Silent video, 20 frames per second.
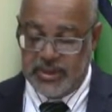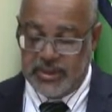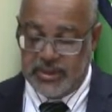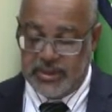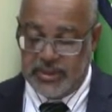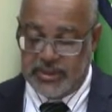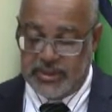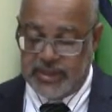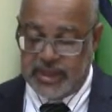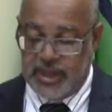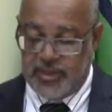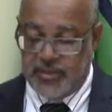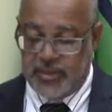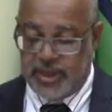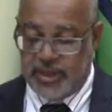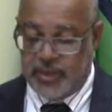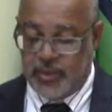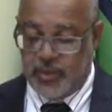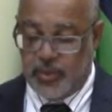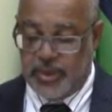designed
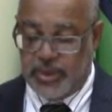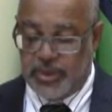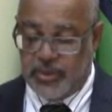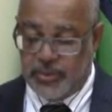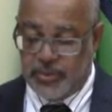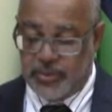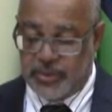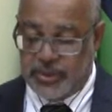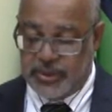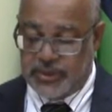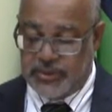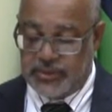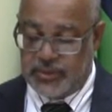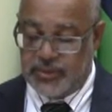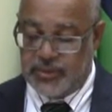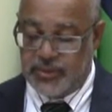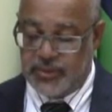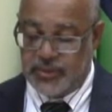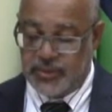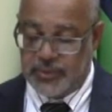by the well-known
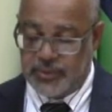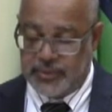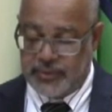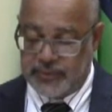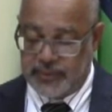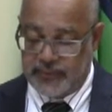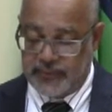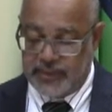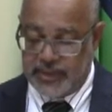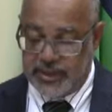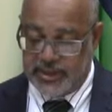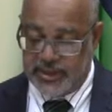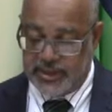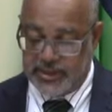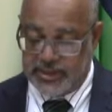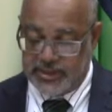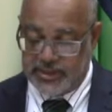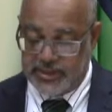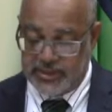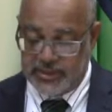Instituto
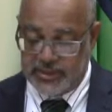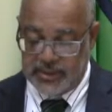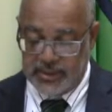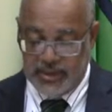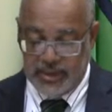Cervantes.